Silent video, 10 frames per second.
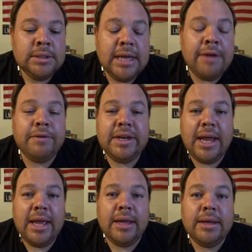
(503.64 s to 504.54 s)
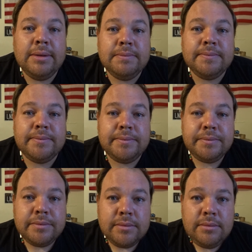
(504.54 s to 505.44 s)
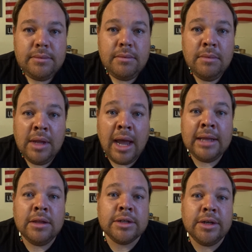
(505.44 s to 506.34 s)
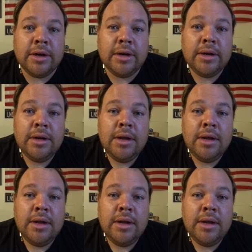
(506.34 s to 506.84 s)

every day, I looked at her